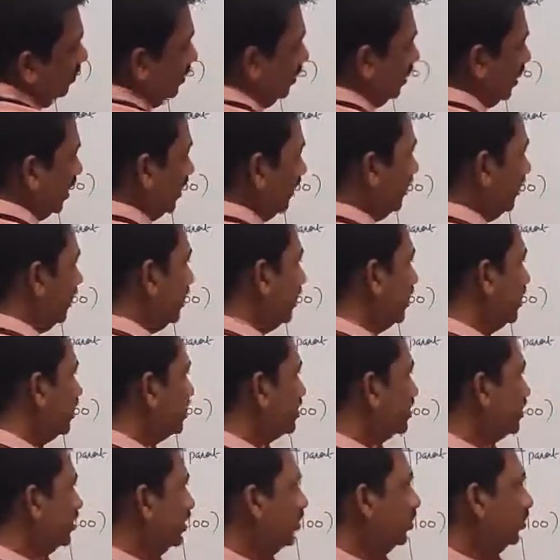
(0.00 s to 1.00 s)
That
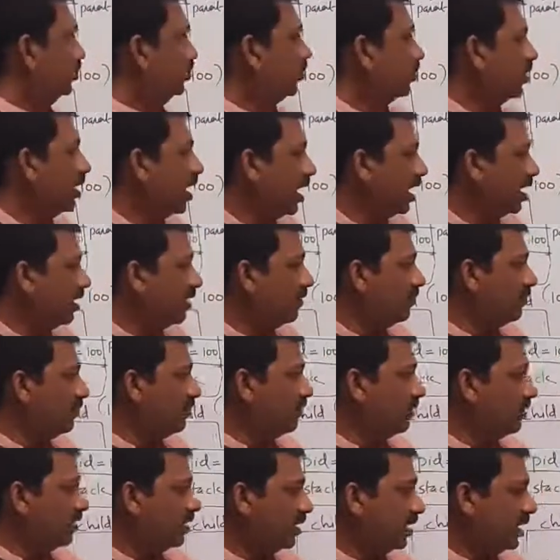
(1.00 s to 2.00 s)
means you have
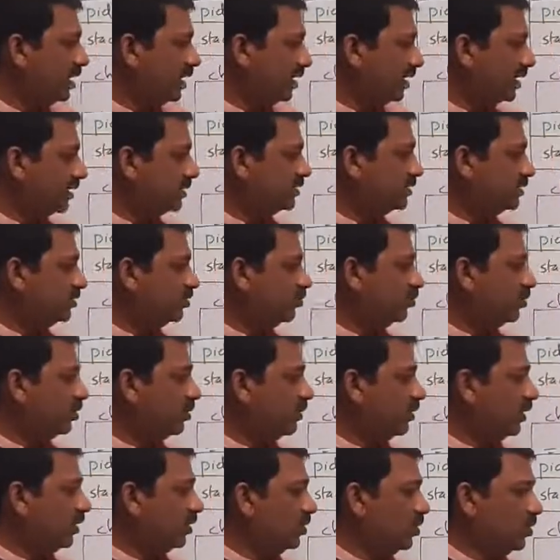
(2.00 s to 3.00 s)
an
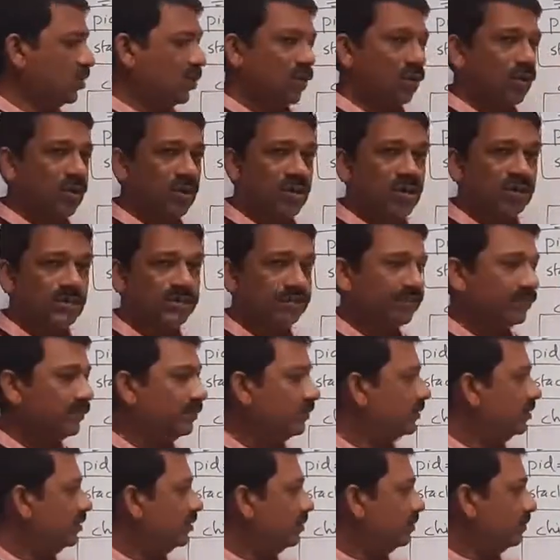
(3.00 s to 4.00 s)
executable code
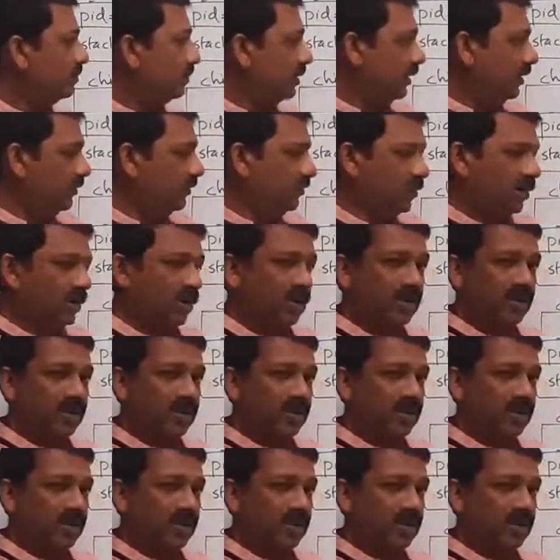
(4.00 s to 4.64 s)
P1